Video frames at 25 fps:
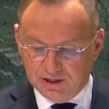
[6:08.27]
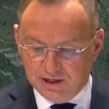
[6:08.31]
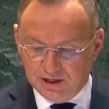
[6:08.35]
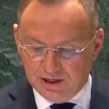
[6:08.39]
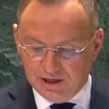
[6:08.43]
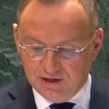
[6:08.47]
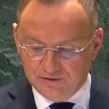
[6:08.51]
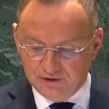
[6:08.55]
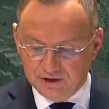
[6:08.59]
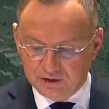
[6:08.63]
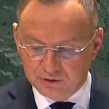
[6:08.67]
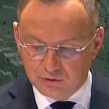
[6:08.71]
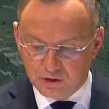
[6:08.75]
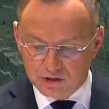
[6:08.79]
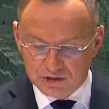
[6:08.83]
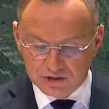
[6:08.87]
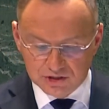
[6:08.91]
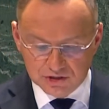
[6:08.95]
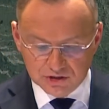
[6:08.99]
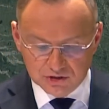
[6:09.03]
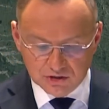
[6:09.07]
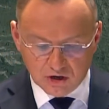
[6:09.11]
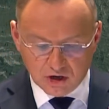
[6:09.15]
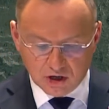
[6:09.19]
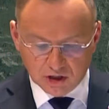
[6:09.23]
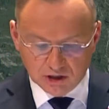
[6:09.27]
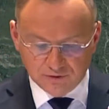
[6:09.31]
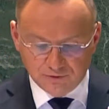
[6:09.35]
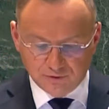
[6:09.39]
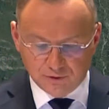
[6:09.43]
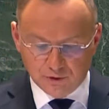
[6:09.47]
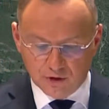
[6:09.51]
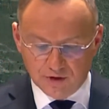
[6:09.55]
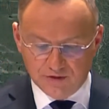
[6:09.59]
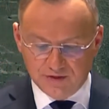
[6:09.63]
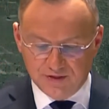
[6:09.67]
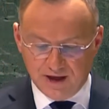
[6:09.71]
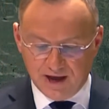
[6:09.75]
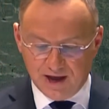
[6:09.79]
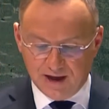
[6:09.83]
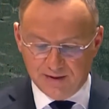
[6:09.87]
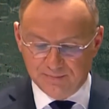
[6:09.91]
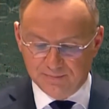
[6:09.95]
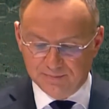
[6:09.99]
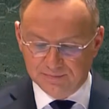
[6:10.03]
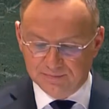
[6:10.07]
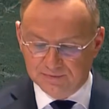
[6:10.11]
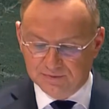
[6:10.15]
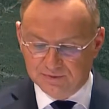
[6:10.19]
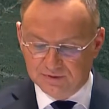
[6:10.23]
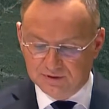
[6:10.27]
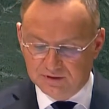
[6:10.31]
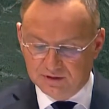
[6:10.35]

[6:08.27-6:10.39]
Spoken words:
If it was not for them,